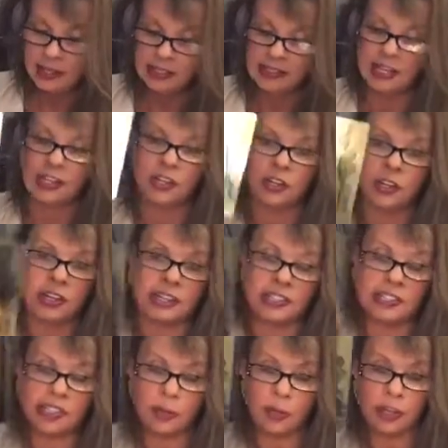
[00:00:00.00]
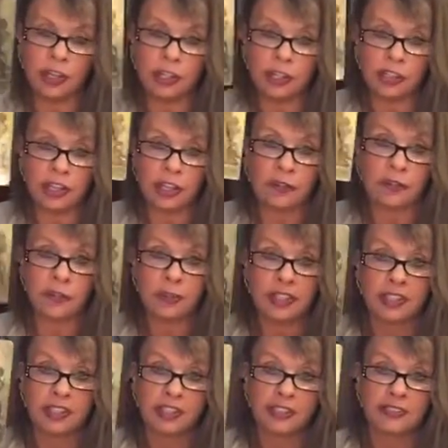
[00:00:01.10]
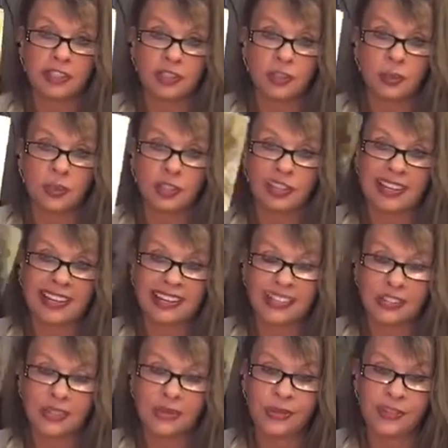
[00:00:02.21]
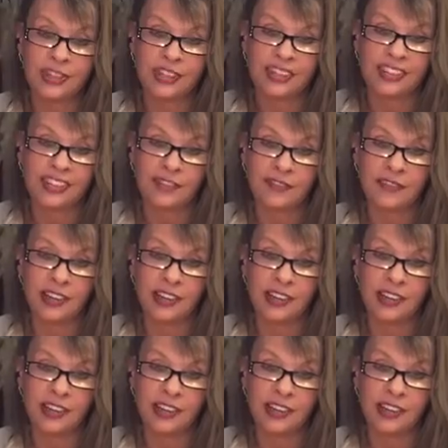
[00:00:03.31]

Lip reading: is that you're going to separate yourself from this individual and you are going to